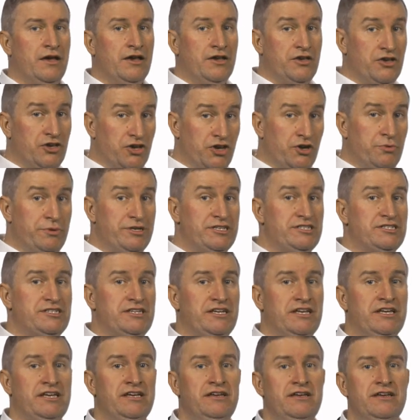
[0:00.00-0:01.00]
Here we
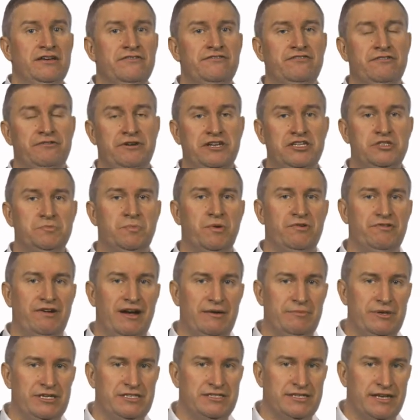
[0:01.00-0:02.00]
see, for each
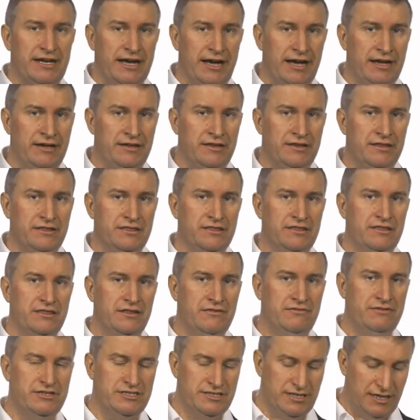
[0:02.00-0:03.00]
parameter,
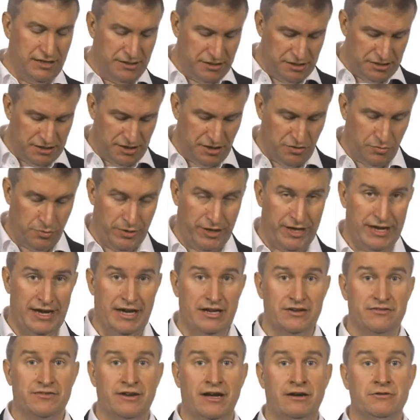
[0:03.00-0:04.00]
the results that we
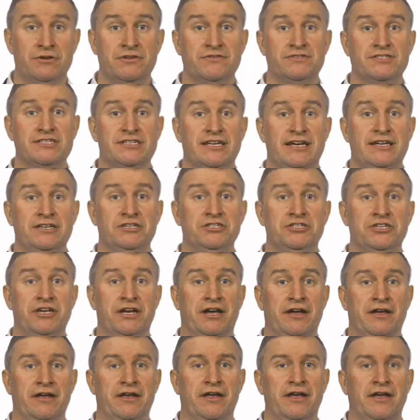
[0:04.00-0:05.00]
get out of
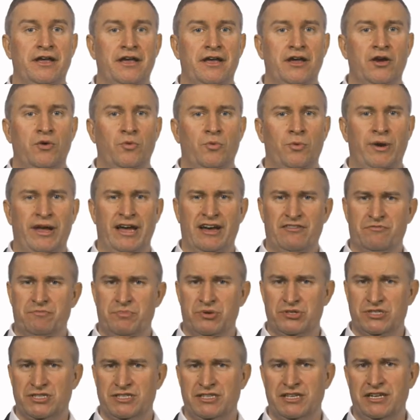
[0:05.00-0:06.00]
StatJR. We have
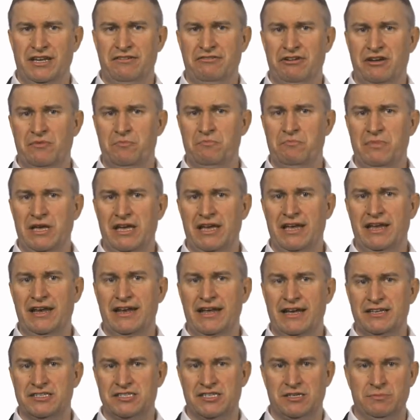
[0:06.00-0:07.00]
posterior mean
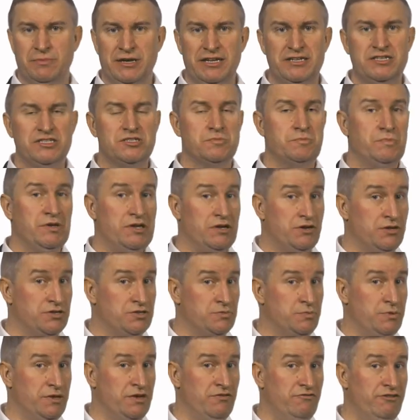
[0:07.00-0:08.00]
estimates,
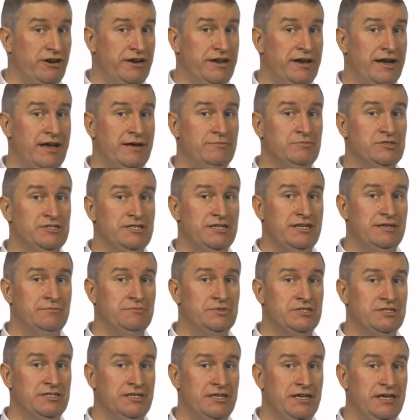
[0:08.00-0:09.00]
because we are running
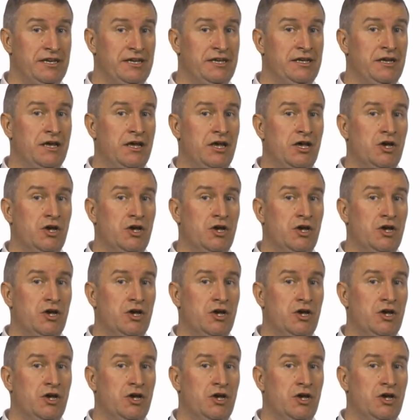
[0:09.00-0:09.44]
MCMC,